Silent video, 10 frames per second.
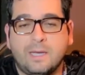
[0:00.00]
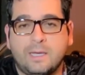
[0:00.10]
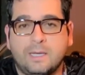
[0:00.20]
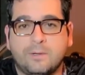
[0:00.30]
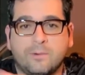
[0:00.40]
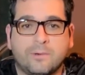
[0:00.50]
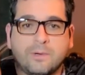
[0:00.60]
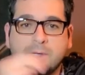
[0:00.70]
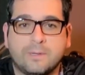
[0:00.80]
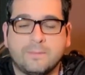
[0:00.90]
in
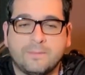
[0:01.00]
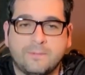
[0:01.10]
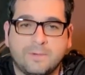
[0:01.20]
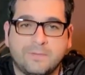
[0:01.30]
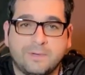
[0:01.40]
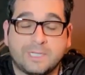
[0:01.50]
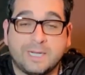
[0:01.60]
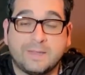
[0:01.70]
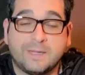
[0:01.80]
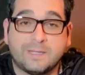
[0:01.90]
order of which
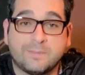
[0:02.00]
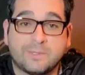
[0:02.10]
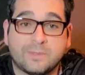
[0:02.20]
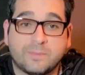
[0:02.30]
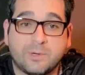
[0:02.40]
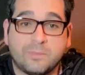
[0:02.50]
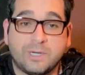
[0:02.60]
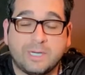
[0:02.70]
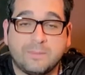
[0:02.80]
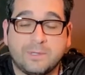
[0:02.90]
I think is most
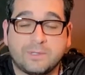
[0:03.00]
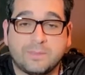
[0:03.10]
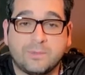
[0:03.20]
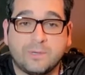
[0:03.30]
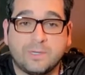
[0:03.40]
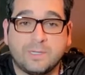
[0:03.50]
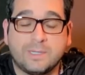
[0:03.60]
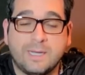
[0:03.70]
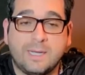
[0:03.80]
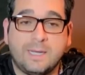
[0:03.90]
appropriate and most important,
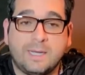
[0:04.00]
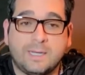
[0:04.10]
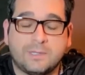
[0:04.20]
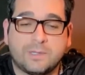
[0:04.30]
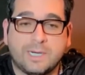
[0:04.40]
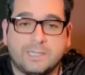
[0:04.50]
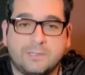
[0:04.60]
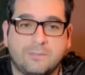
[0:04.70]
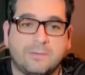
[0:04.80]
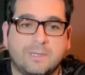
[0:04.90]
and try
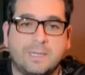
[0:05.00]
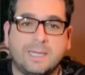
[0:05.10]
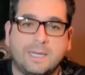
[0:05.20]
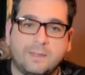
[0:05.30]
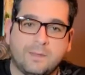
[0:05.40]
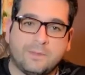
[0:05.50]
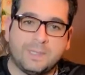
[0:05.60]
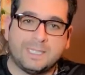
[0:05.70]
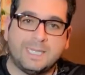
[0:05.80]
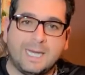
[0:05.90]
to link the
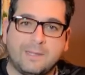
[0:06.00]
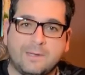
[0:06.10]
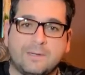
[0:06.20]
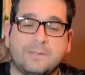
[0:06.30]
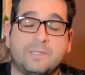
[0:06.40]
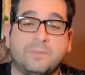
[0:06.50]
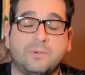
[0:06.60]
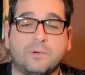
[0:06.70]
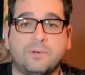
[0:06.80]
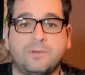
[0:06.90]
3 together to
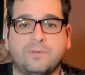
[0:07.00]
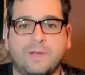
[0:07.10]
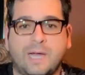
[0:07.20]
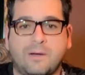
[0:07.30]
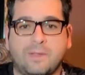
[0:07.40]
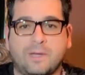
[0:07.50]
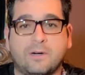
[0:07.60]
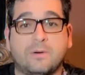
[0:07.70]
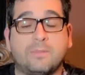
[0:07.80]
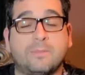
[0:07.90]
prove how they
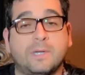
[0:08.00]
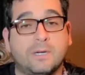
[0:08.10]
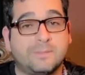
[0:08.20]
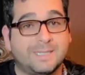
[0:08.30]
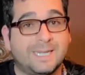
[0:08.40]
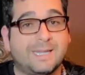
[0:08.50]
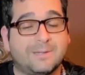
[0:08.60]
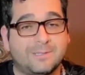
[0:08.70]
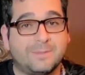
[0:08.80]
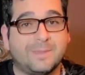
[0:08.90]
all come
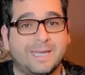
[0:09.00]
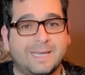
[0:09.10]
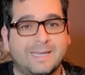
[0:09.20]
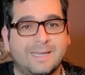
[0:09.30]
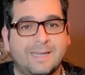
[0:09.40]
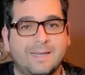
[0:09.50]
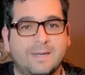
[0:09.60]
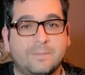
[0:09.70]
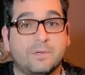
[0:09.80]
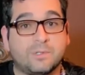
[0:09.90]
together to make
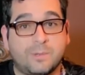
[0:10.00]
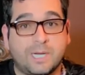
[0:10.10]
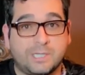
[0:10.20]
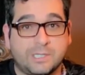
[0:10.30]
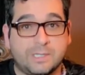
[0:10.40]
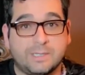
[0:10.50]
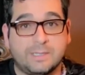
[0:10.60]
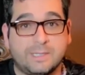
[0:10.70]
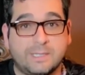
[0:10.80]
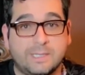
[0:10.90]
persuasion
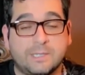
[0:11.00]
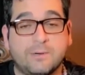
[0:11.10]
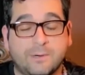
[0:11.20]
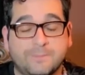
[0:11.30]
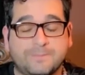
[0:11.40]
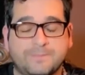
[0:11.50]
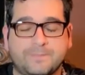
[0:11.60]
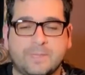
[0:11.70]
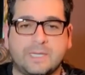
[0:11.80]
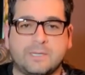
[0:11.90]
in total,
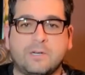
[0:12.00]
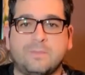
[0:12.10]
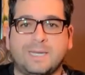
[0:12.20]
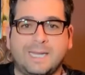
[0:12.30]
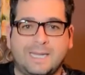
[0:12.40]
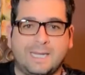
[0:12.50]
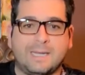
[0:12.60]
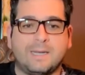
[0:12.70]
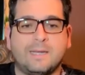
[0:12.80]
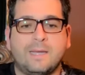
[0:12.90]
and culminating
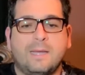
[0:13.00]
in